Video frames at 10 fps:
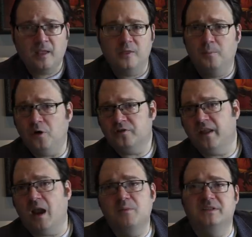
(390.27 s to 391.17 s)
The book
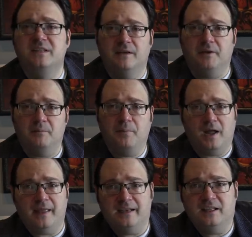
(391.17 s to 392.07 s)
that I was given
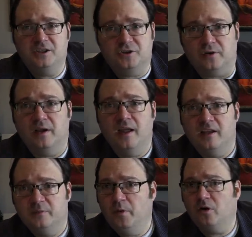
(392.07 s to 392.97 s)
by that teacher
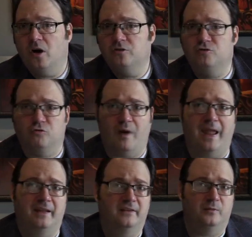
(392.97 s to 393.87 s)
it's a book called
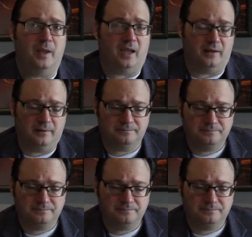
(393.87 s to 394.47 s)
Dragonsbane.